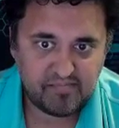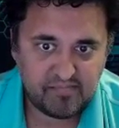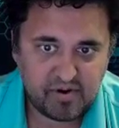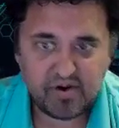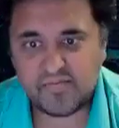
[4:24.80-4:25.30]

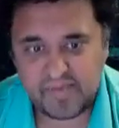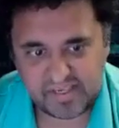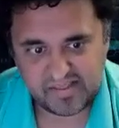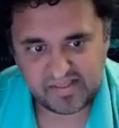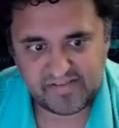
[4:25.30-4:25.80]
Part of the
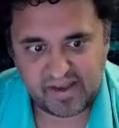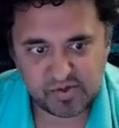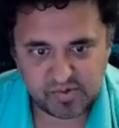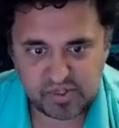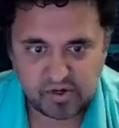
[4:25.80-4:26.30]
piece I left out
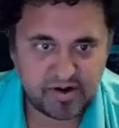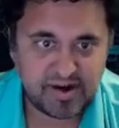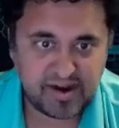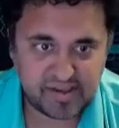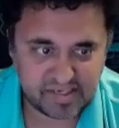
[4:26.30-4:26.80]
was we
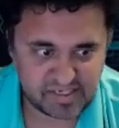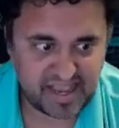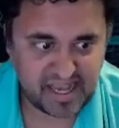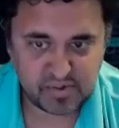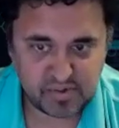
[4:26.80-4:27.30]
started out as a
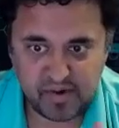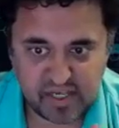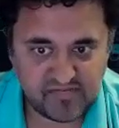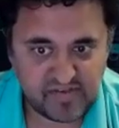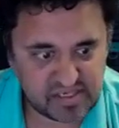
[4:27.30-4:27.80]
SaaS. We
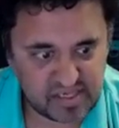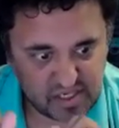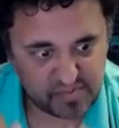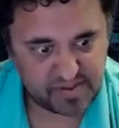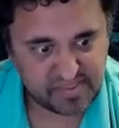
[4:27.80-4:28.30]
raised a
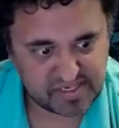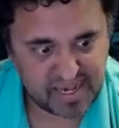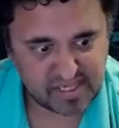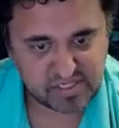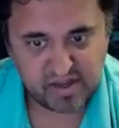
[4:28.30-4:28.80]
VC, spun the
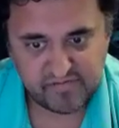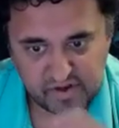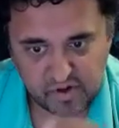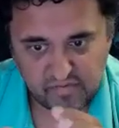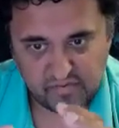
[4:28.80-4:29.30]
SaaS off,
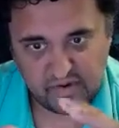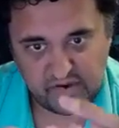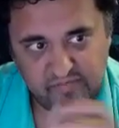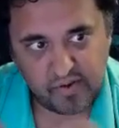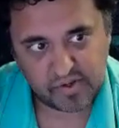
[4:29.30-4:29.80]
and Colvin
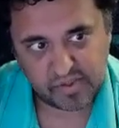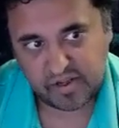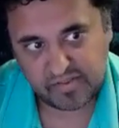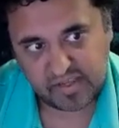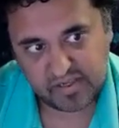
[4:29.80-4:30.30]
Run focused
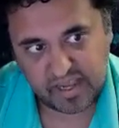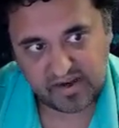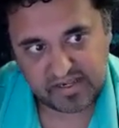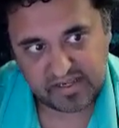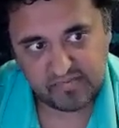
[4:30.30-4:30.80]
on these
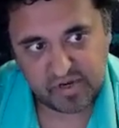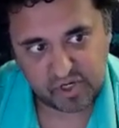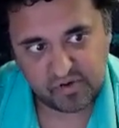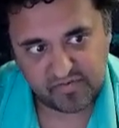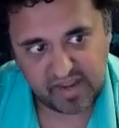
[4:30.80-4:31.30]
kind of
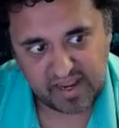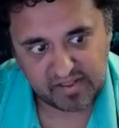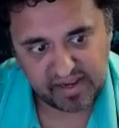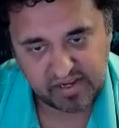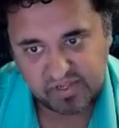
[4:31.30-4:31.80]
mission-driven
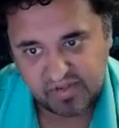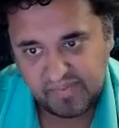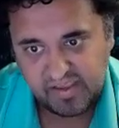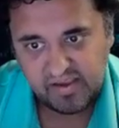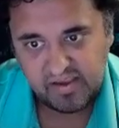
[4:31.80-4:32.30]
analytics.
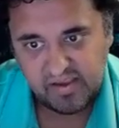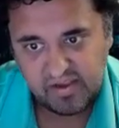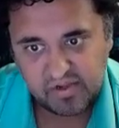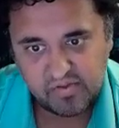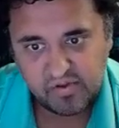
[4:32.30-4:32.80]

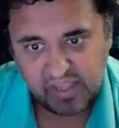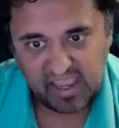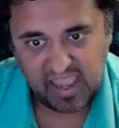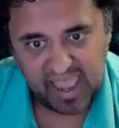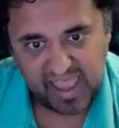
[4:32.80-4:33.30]
So
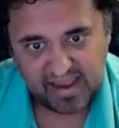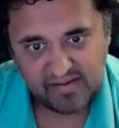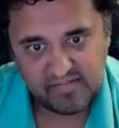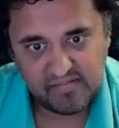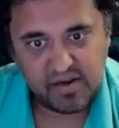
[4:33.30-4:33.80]
looking at
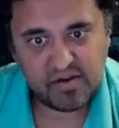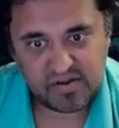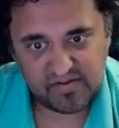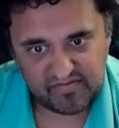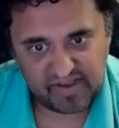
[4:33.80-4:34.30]

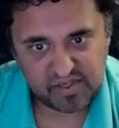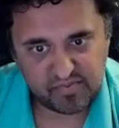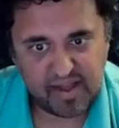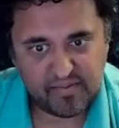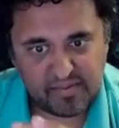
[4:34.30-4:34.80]
defense
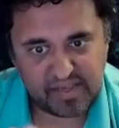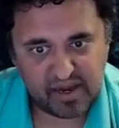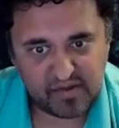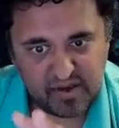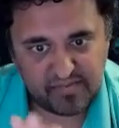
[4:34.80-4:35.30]
problems,
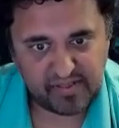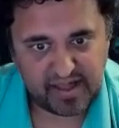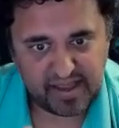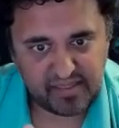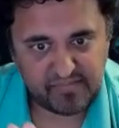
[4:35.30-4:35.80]
how can we
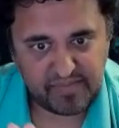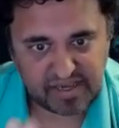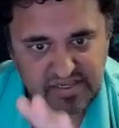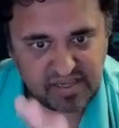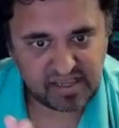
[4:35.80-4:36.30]
apply the
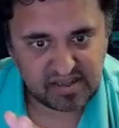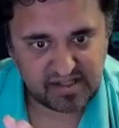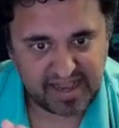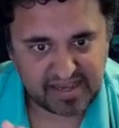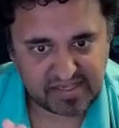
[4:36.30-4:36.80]

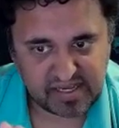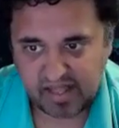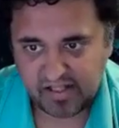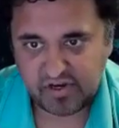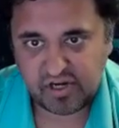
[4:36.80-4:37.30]
best-in-class
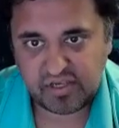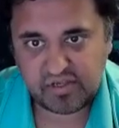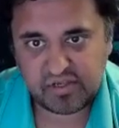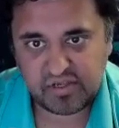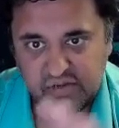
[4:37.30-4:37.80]

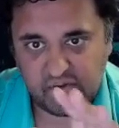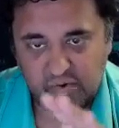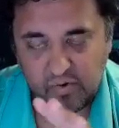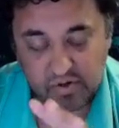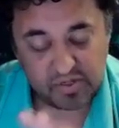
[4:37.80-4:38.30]
technologies to,
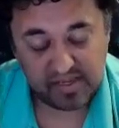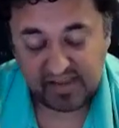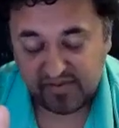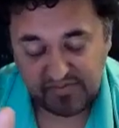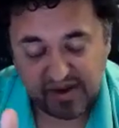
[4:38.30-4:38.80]
or
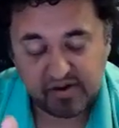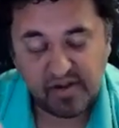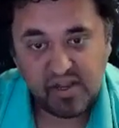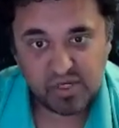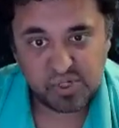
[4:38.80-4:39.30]
even
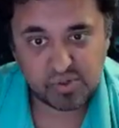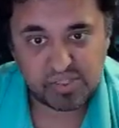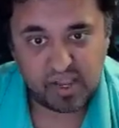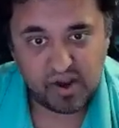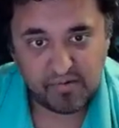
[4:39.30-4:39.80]
better,
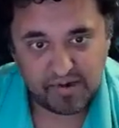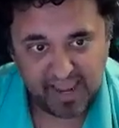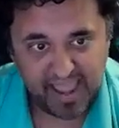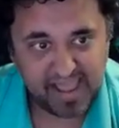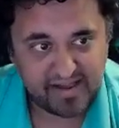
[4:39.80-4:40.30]
tools they already
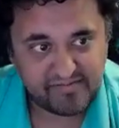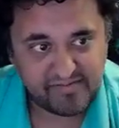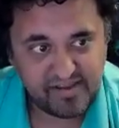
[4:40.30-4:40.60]
have